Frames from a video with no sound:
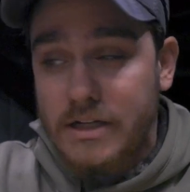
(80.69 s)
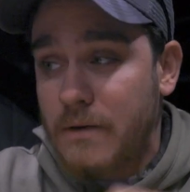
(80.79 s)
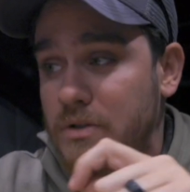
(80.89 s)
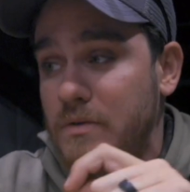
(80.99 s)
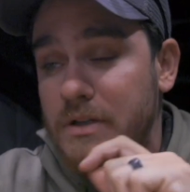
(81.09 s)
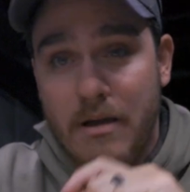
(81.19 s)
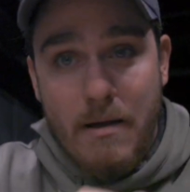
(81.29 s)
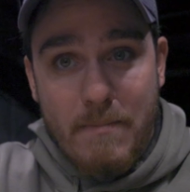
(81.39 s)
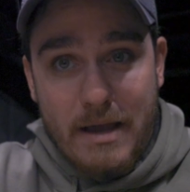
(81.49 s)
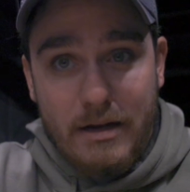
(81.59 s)
I was using
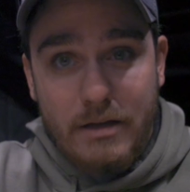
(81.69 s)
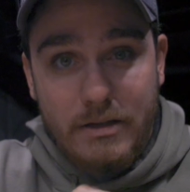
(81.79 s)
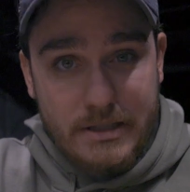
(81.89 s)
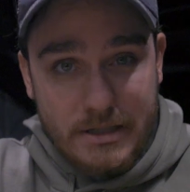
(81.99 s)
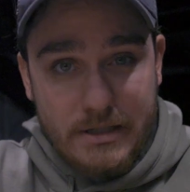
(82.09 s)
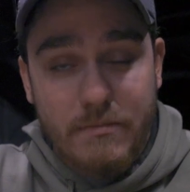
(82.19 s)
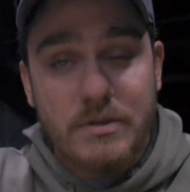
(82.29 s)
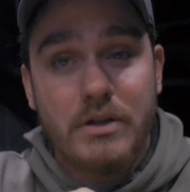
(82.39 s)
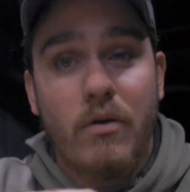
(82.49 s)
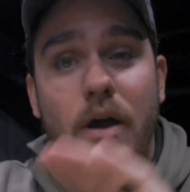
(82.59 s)
a beta system,
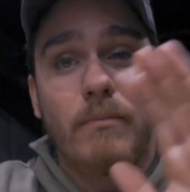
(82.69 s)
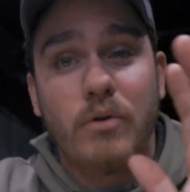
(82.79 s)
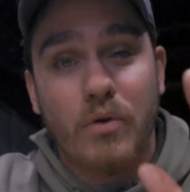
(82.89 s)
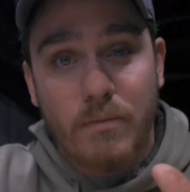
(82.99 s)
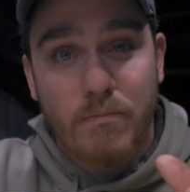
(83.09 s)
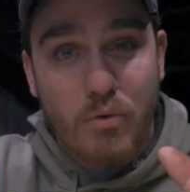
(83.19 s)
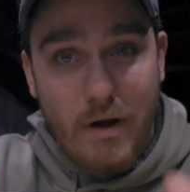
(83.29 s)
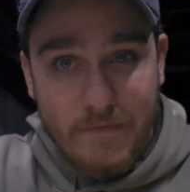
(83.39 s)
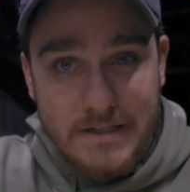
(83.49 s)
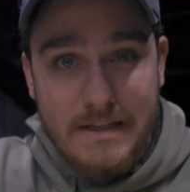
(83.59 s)
so I'm going to
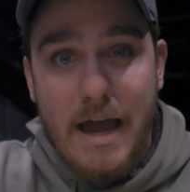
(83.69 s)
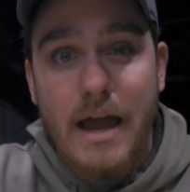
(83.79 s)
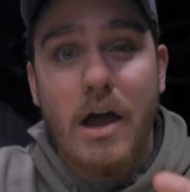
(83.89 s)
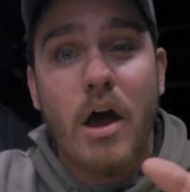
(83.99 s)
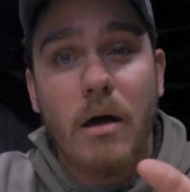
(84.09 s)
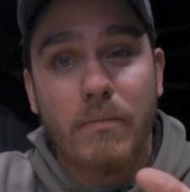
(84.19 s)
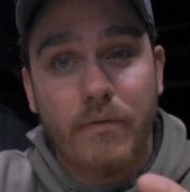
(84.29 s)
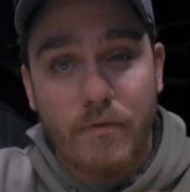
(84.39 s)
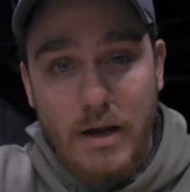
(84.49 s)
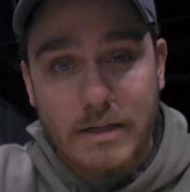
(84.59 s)
preface that up
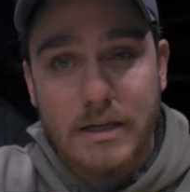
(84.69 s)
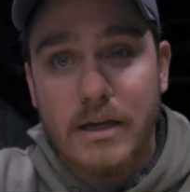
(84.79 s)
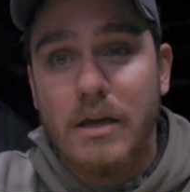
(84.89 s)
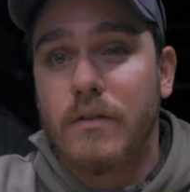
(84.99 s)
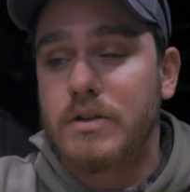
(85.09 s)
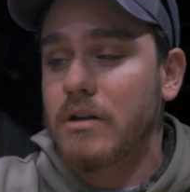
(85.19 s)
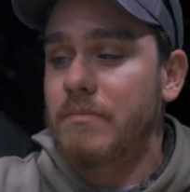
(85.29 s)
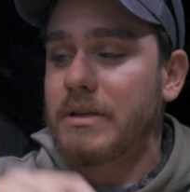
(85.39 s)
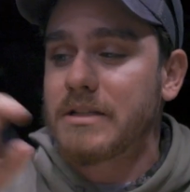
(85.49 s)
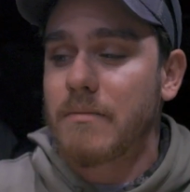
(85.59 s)
front. There's going to
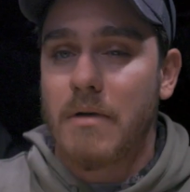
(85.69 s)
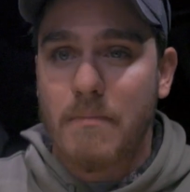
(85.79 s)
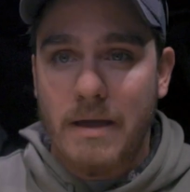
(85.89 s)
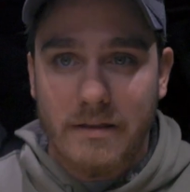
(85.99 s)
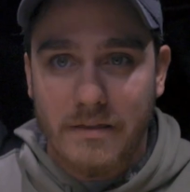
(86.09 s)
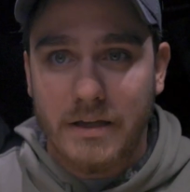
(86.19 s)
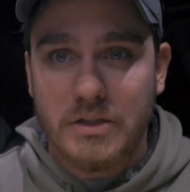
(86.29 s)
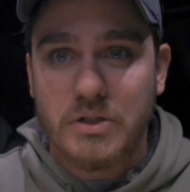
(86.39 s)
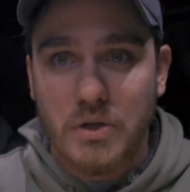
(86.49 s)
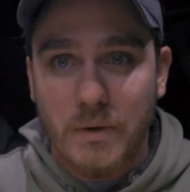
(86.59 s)
be some beta
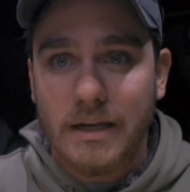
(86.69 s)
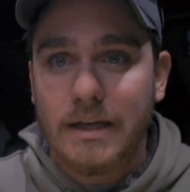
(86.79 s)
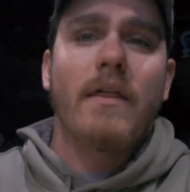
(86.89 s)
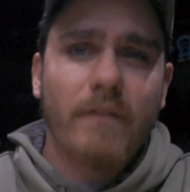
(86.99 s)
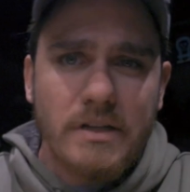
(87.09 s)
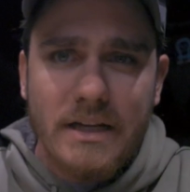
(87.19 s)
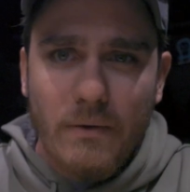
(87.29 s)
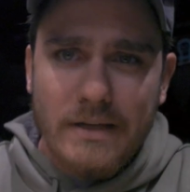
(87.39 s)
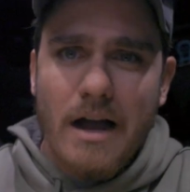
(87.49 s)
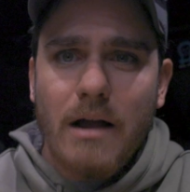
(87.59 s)
things to it. Now the first thing I
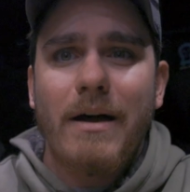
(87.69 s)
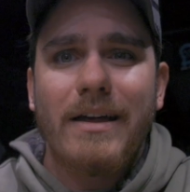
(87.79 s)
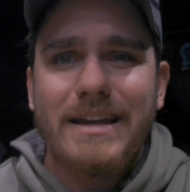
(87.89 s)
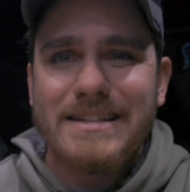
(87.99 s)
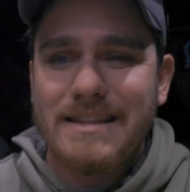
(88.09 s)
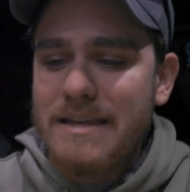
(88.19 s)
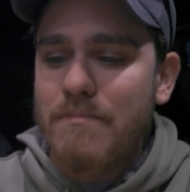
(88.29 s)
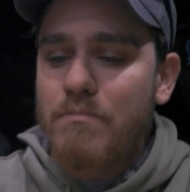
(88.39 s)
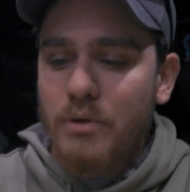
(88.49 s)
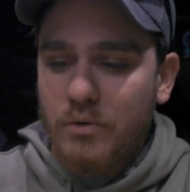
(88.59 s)
want to talk about is the
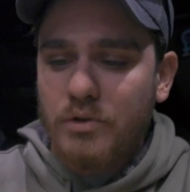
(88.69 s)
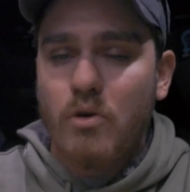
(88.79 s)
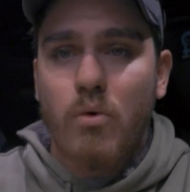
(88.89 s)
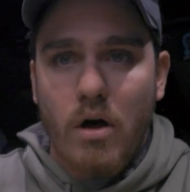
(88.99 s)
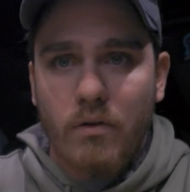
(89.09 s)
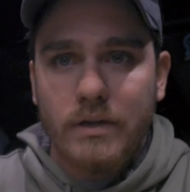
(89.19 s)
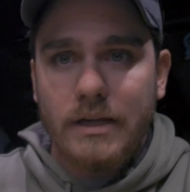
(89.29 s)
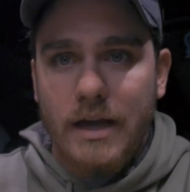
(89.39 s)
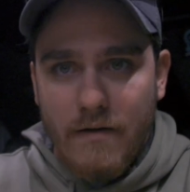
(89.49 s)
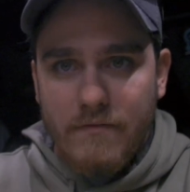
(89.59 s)
build
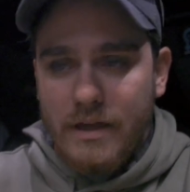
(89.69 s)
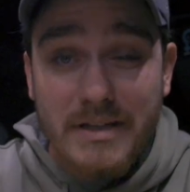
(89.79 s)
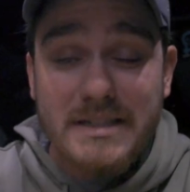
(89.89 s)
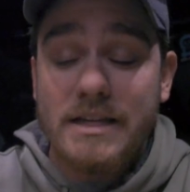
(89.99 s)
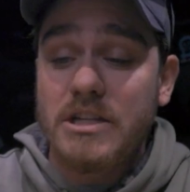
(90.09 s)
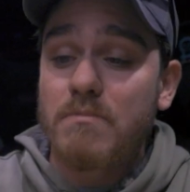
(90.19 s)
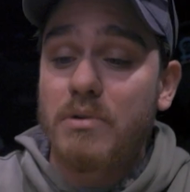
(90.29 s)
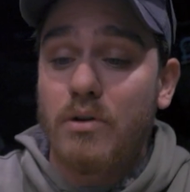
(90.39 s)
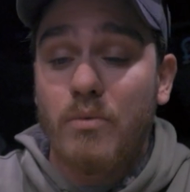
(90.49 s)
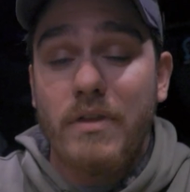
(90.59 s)
quality of this. This is actually
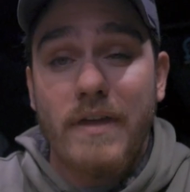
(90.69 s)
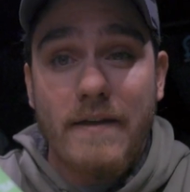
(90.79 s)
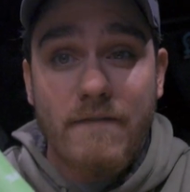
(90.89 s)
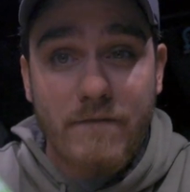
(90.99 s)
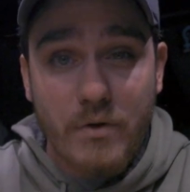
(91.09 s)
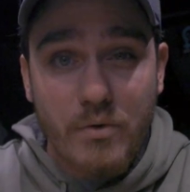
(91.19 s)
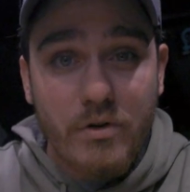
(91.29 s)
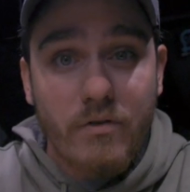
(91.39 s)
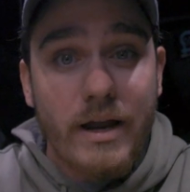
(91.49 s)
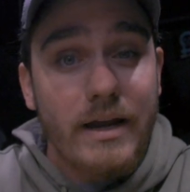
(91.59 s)
built with a food
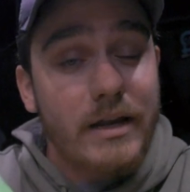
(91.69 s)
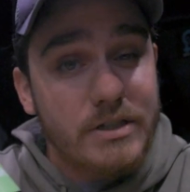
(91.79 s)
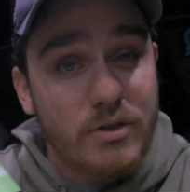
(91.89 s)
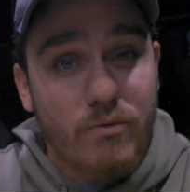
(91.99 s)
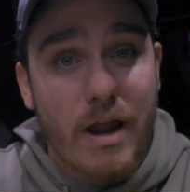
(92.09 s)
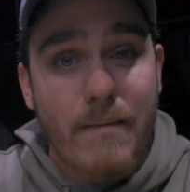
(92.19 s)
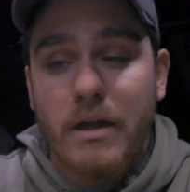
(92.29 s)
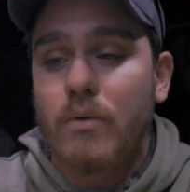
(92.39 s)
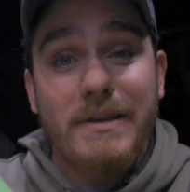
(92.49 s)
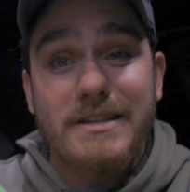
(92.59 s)
grade
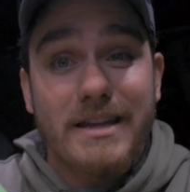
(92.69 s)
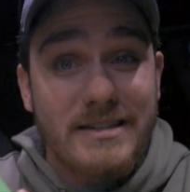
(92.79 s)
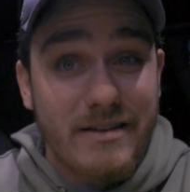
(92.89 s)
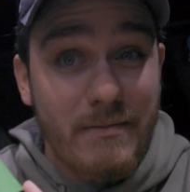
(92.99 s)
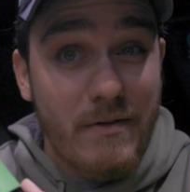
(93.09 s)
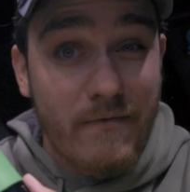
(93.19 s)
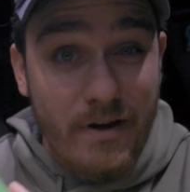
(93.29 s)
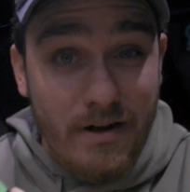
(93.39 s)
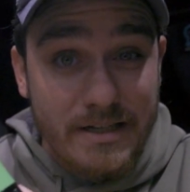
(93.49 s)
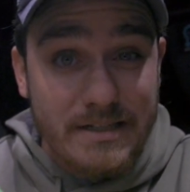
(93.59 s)
ceramic, which means it's going to be
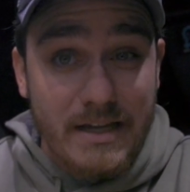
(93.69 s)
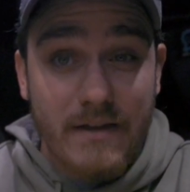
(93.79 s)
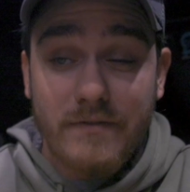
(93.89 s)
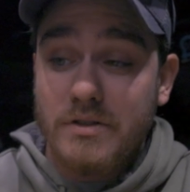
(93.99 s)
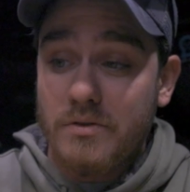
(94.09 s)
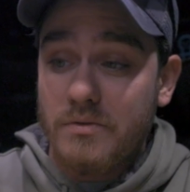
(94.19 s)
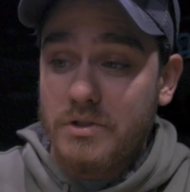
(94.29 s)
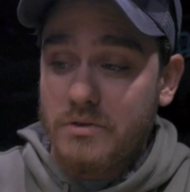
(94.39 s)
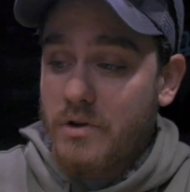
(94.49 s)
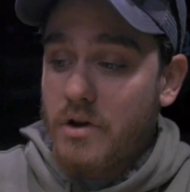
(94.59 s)
very safe to
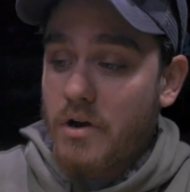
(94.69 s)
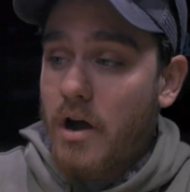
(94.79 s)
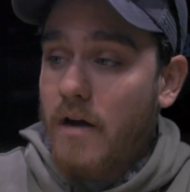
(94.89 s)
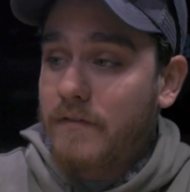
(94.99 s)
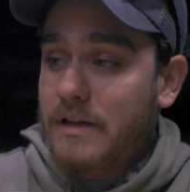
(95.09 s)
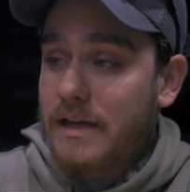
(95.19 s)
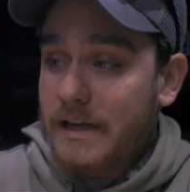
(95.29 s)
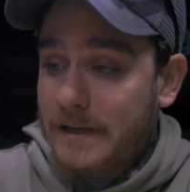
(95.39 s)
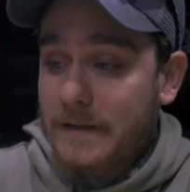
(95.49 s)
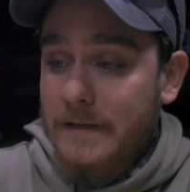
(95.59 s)
store your coffee
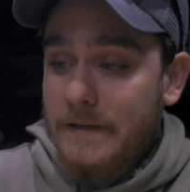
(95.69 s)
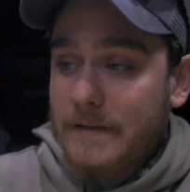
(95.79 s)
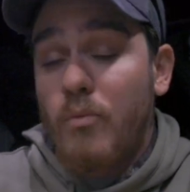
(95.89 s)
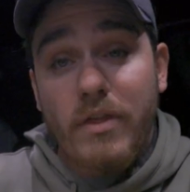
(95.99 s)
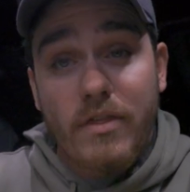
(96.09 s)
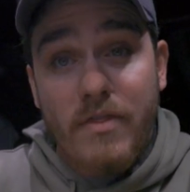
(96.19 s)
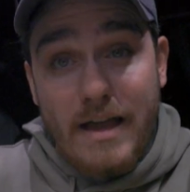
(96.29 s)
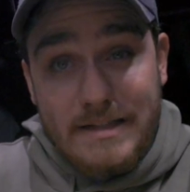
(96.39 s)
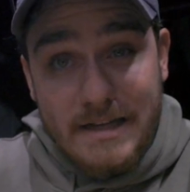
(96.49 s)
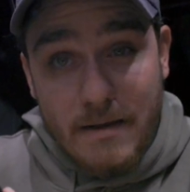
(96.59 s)
in. With
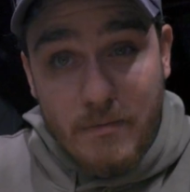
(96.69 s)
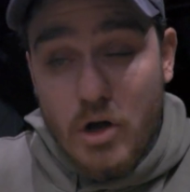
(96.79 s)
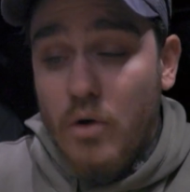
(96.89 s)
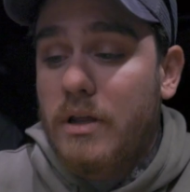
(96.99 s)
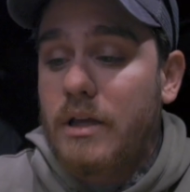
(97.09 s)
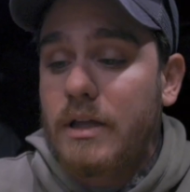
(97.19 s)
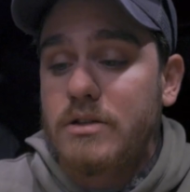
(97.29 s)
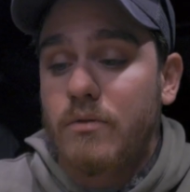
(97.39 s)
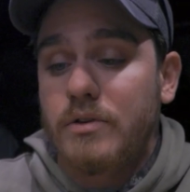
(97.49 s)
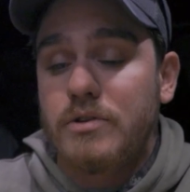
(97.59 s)
that same coating, it's
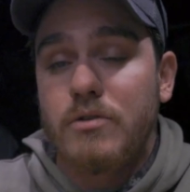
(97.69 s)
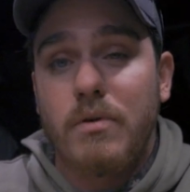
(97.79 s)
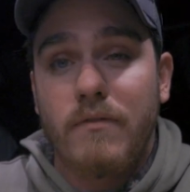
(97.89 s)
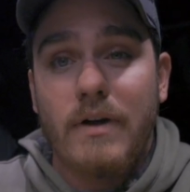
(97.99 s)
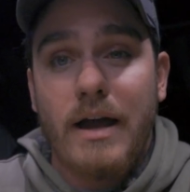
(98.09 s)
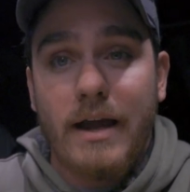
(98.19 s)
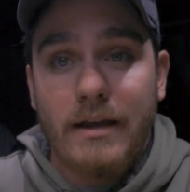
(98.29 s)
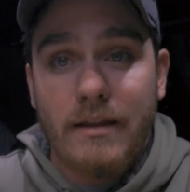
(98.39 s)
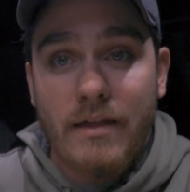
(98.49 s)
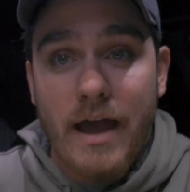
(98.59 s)
going to
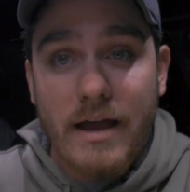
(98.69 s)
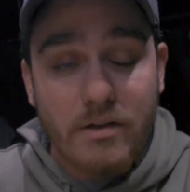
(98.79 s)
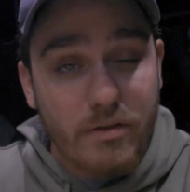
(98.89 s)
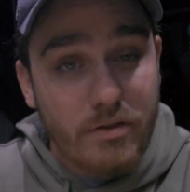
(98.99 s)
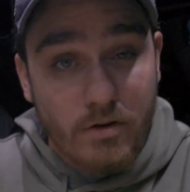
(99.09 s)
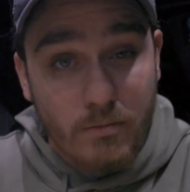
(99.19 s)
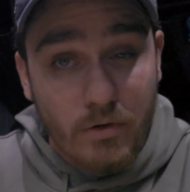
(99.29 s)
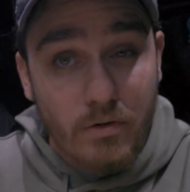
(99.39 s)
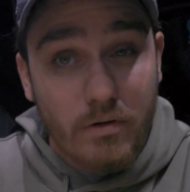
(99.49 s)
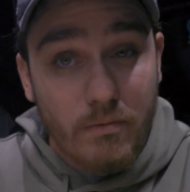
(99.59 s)
provide that
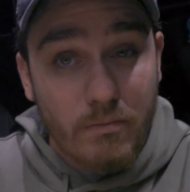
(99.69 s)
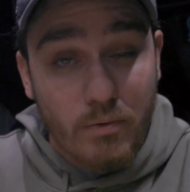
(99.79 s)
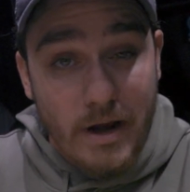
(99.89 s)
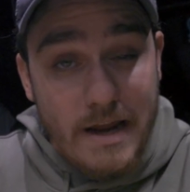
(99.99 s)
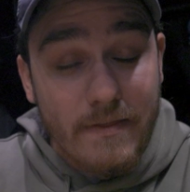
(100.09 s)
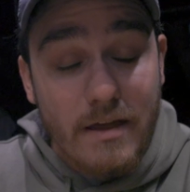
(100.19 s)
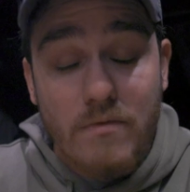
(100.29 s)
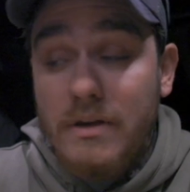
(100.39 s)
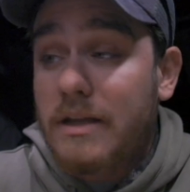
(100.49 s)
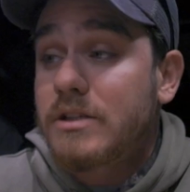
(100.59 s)
thermal break that
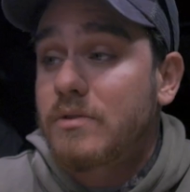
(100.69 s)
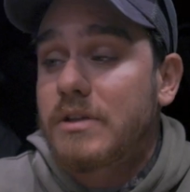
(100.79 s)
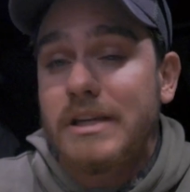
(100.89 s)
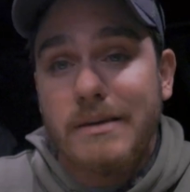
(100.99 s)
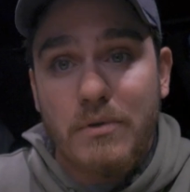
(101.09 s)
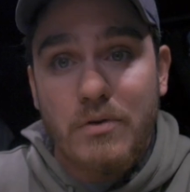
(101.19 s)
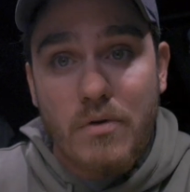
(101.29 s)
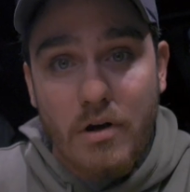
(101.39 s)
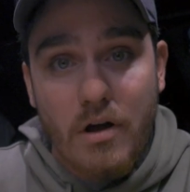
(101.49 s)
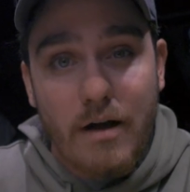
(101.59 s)
you need to keep
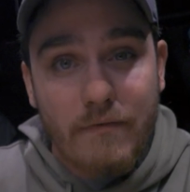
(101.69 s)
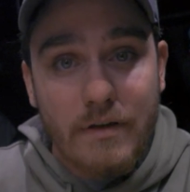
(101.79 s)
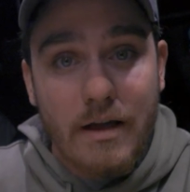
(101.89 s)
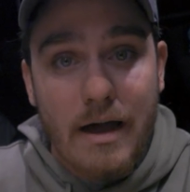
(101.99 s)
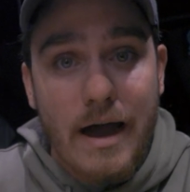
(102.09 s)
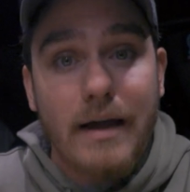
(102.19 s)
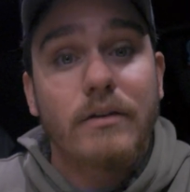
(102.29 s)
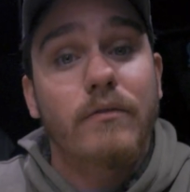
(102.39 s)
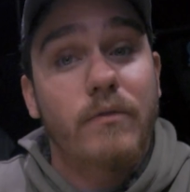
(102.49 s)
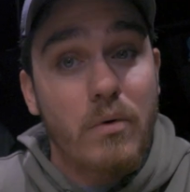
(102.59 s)
your coffee hot
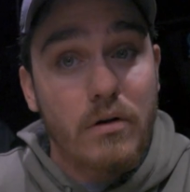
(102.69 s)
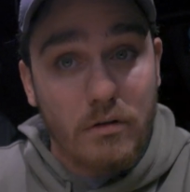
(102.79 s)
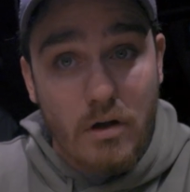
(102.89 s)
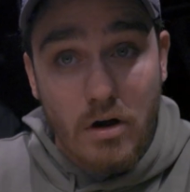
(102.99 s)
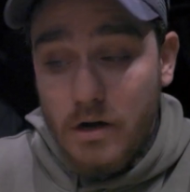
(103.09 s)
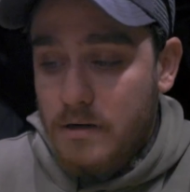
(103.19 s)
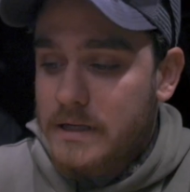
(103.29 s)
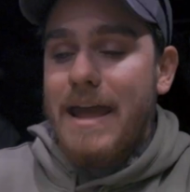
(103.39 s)
for longer.